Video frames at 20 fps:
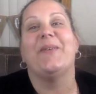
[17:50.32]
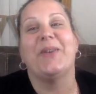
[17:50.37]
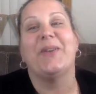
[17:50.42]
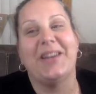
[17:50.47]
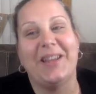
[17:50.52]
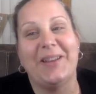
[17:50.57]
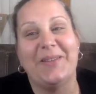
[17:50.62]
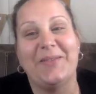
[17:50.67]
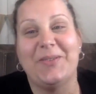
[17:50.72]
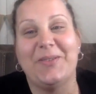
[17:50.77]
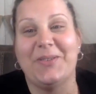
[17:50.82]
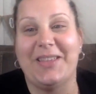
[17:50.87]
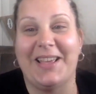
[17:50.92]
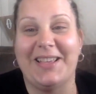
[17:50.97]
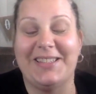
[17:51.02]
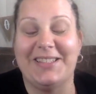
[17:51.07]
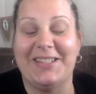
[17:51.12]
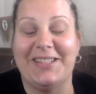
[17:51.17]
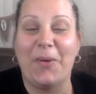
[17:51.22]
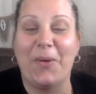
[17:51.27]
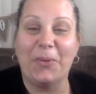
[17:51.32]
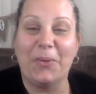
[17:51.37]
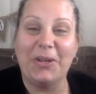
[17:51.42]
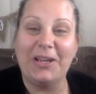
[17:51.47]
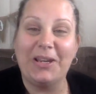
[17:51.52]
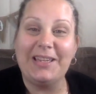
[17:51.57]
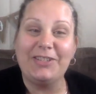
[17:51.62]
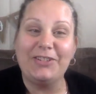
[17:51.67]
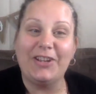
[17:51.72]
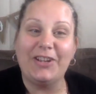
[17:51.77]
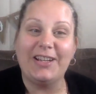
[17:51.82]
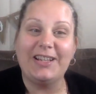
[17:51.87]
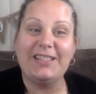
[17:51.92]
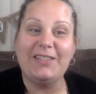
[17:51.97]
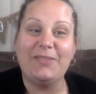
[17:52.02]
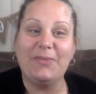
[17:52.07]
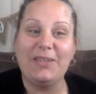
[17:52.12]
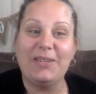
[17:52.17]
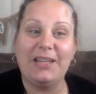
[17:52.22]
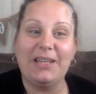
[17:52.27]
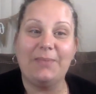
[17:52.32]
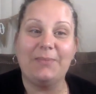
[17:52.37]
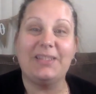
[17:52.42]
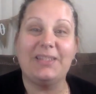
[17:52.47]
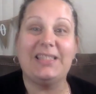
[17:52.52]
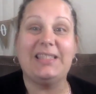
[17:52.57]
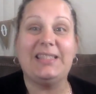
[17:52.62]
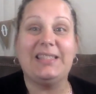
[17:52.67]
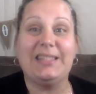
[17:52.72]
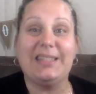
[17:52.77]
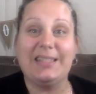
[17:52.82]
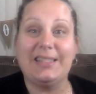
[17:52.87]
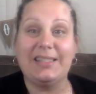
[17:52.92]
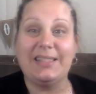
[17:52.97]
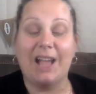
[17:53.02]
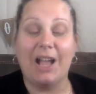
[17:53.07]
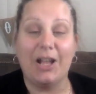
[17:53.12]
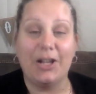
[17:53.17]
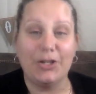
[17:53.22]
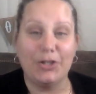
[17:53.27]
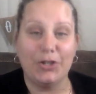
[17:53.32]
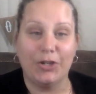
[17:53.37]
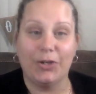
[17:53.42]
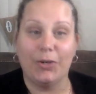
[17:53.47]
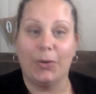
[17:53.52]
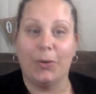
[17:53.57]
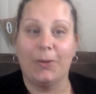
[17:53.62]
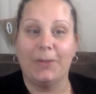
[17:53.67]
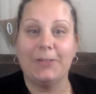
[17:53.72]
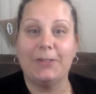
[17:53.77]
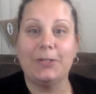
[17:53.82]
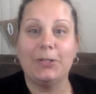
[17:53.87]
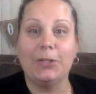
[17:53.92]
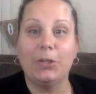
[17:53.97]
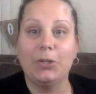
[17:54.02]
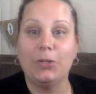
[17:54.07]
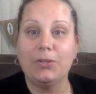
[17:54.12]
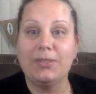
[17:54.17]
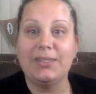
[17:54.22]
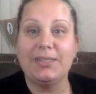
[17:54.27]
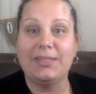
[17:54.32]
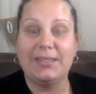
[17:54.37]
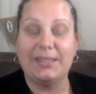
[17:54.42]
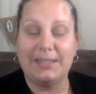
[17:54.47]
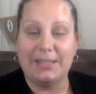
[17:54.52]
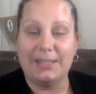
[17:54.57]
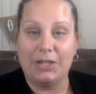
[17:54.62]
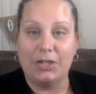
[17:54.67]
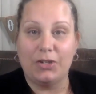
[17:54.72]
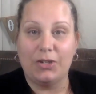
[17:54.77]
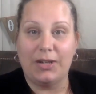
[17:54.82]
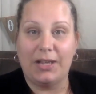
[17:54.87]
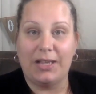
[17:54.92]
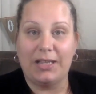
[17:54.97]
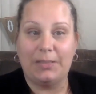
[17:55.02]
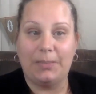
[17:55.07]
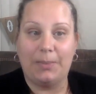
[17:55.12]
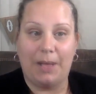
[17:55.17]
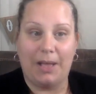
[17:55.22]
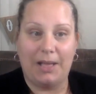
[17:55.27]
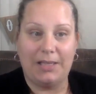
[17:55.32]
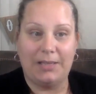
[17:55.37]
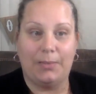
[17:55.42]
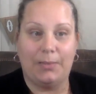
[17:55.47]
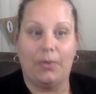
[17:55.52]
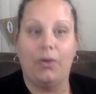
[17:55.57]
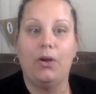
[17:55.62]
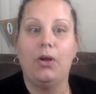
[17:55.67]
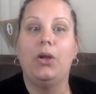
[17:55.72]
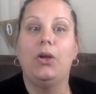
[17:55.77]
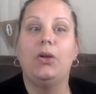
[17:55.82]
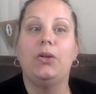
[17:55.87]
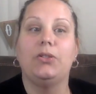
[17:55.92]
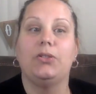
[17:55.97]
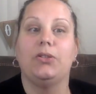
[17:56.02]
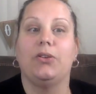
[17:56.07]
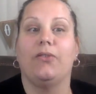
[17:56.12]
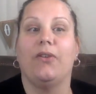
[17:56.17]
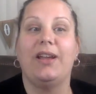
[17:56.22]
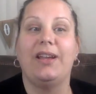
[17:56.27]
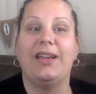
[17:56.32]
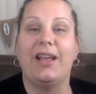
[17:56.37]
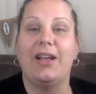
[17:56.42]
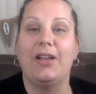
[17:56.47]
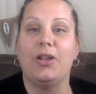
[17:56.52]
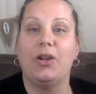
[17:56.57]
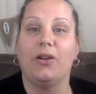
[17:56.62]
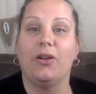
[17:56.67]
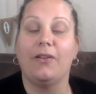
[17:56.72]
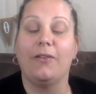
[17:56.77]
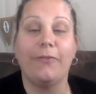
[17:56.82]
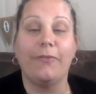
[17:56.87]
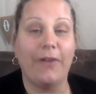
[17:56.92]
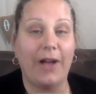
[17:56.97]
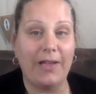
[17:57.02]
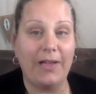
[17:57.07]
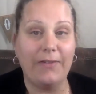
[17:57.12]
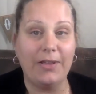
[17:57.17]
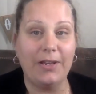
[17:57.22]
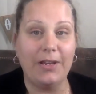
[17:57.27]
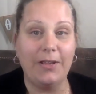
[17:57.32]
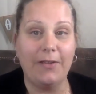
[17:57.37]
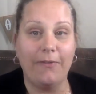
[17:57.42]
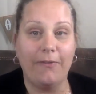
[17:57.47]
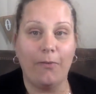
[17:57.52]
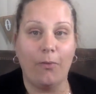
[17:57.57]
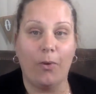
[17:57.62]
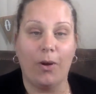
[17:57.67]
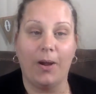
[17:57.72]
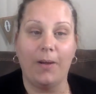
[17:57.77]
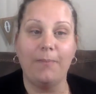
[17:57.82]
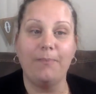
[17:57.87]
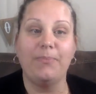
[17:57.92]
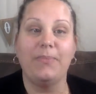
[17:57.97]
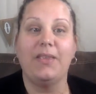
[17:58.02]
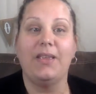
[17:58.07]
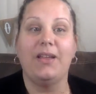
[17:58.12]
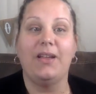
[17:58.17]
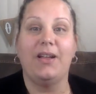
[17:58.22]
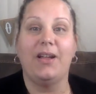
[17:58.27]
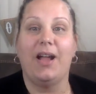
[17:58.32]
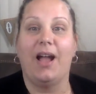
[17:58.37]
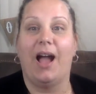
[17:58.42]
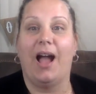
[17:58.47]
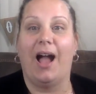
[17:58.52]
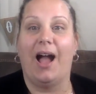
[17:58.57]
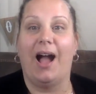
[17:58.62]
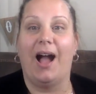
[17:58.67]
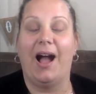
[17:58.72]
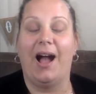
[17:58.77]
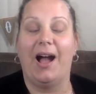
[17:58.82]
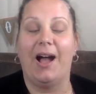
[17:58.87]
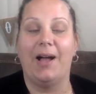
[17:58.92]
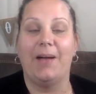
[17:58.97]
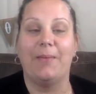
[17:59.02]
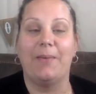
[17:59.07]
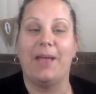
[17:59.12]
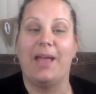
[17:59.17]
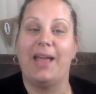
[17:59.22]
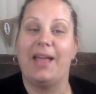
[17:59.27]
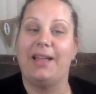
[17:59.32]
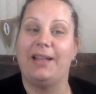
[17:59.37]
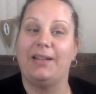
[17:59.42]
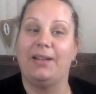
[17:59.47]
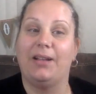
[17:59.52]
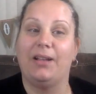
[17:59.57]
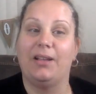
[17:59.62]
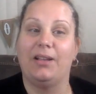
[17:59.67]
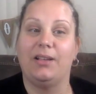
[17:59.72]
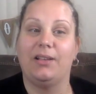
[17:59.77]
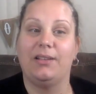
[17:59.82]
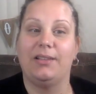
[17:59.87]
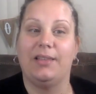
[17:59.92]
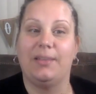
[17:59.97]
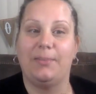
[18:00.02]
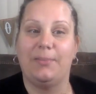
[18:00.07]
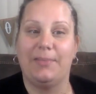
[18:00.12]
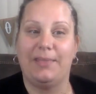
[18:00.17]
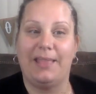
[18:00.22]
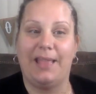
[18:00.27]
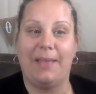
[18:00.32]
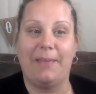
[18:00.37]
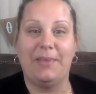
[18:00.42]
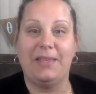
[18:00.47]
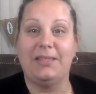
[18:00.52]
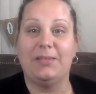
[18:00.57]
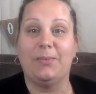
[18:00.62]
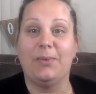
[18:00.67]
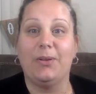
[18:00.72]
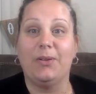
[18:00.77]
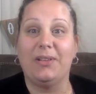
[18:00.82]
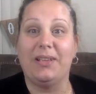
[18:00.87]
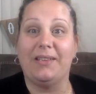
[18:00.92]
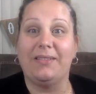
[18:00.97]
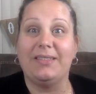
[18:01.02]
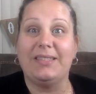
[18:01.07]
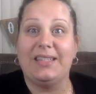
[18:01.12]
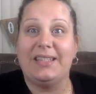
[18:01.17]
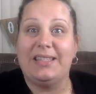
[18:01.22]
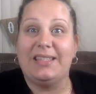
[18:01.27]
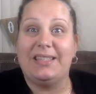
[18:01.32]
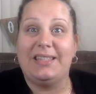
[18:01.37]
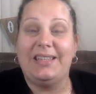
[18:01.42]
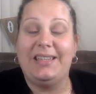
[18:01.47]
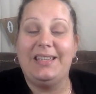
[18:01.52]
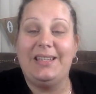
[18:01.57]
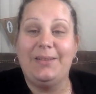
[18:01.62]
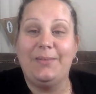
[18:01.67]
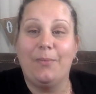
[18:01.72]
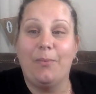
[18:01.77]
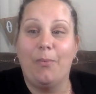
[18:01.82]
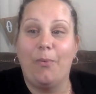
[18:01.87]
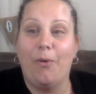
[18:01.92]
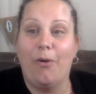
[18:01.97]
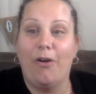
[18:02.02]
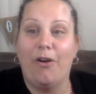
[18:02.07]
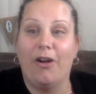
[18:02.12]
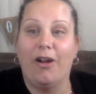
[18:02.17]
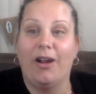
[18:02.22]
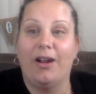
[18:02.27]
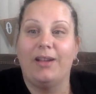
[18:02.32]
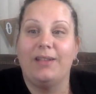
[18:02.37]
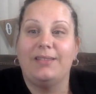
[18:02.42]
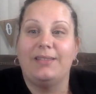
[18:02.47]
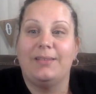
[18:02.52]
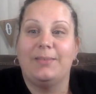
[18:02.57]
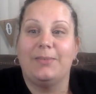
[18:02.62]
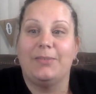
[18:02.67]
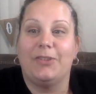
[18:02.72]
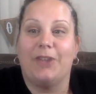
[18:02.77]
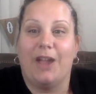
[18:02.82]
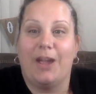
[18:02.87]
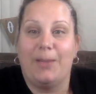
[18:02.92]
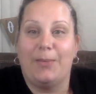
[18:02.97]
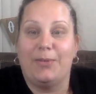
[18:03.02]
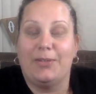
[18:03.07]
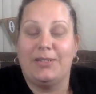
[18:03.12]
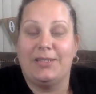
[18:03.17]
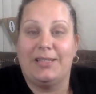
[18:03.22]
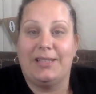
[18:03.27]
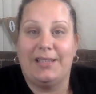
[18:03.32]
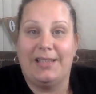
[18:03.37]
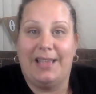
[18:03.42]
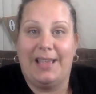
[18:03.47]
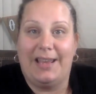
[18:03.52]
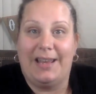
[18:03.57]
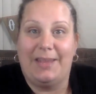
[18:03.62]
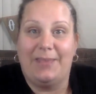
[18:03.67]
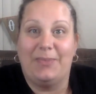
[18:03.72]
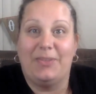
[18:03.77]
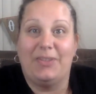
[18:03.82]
gonna get him to 1,000. Now we're gonna try to see if we can get him to 600 or as close to 600 as possible. So right now you're at 584, and that means we only have 16 more subscribers to get him to